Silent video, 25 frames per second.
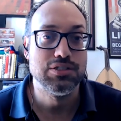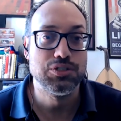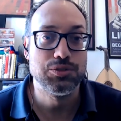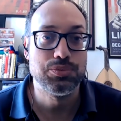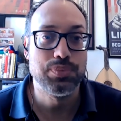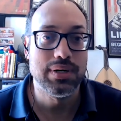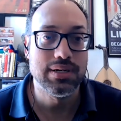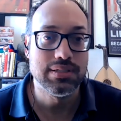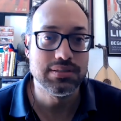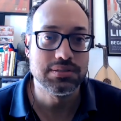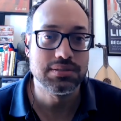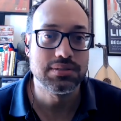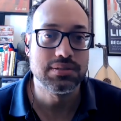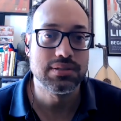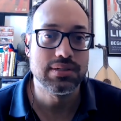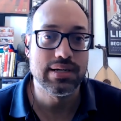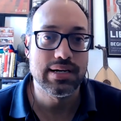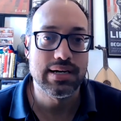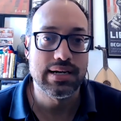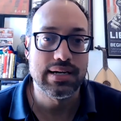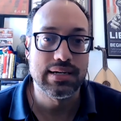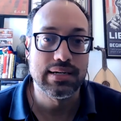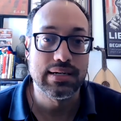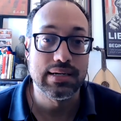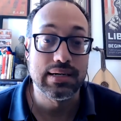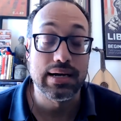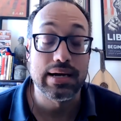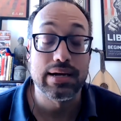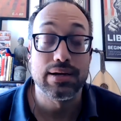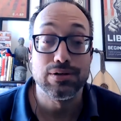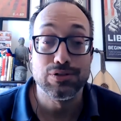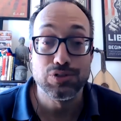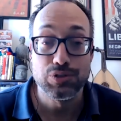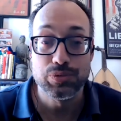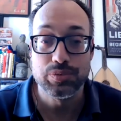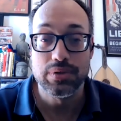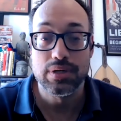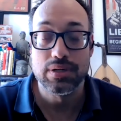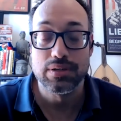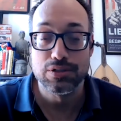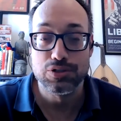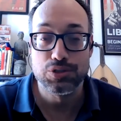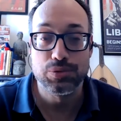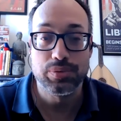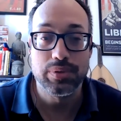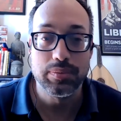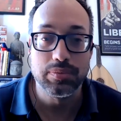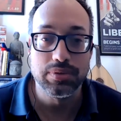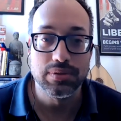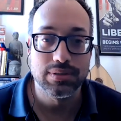sponsor and uh, urge
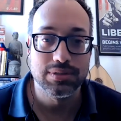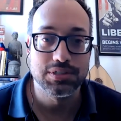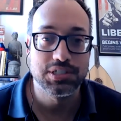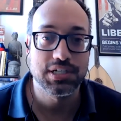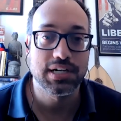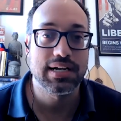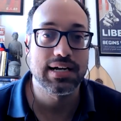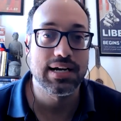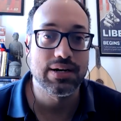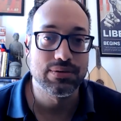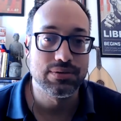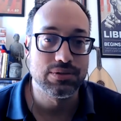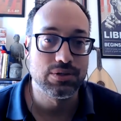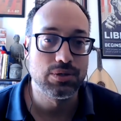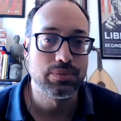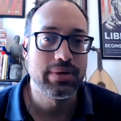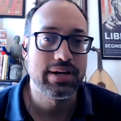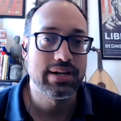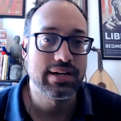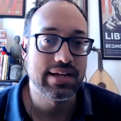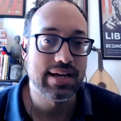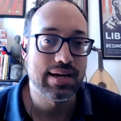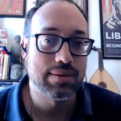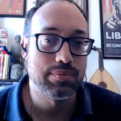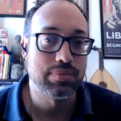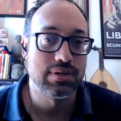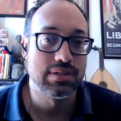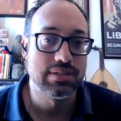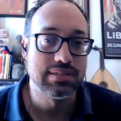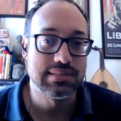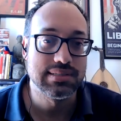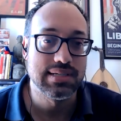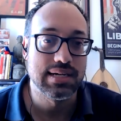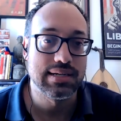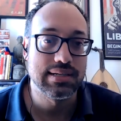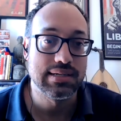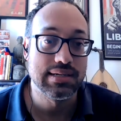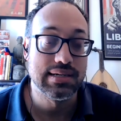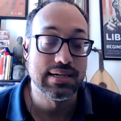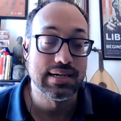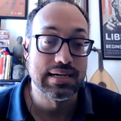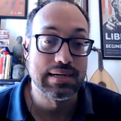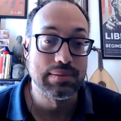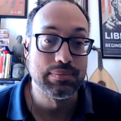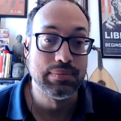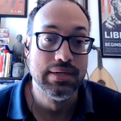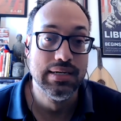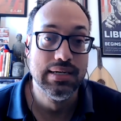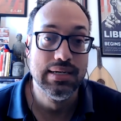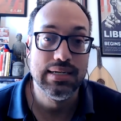urge yeah. people to check out
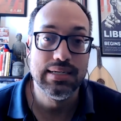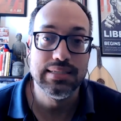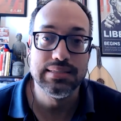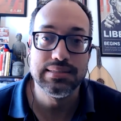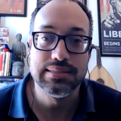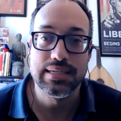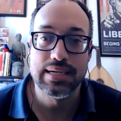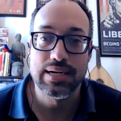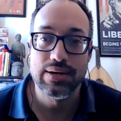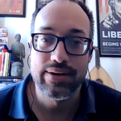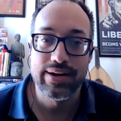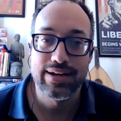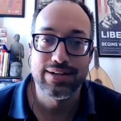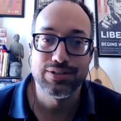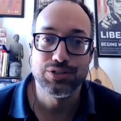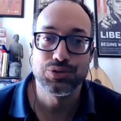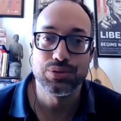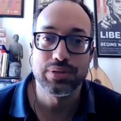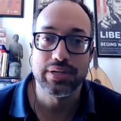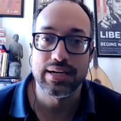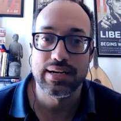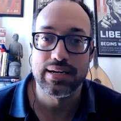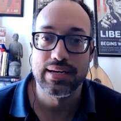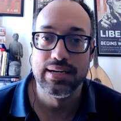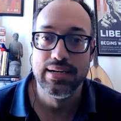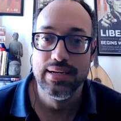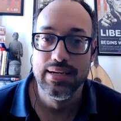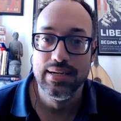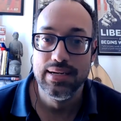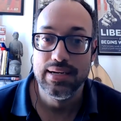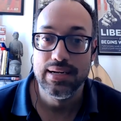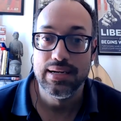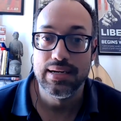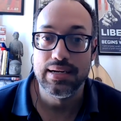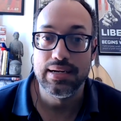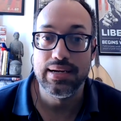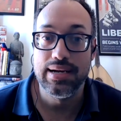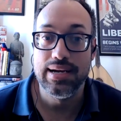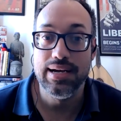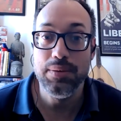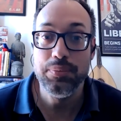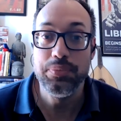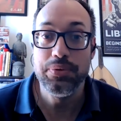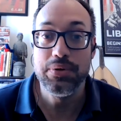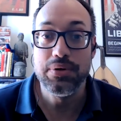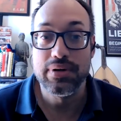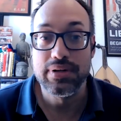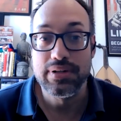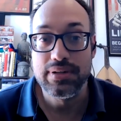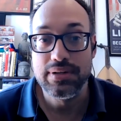nomadcapitalist.com and see how Andrew can uh, help you.